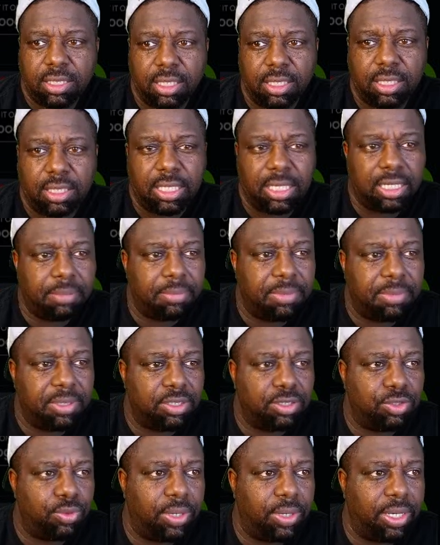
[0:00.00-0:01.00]
a
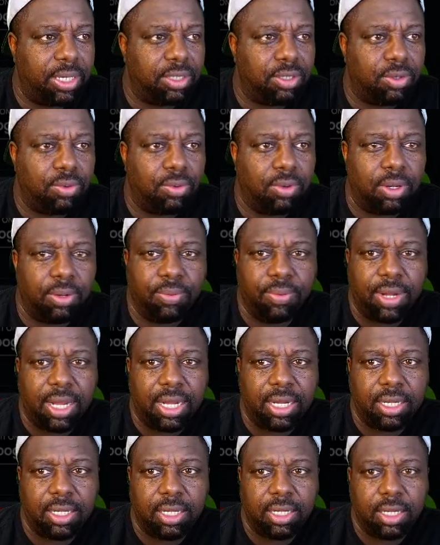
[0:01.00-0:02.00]
demon joint going,
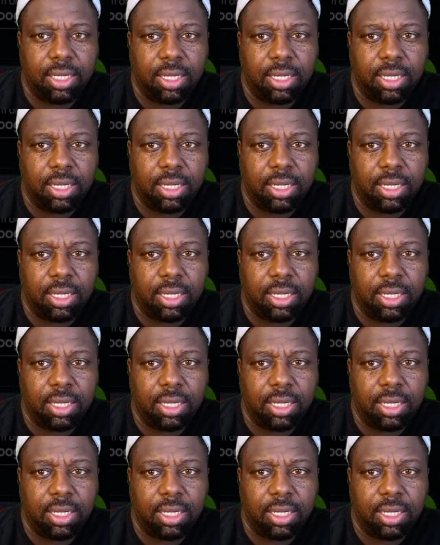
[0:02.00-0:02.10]
right?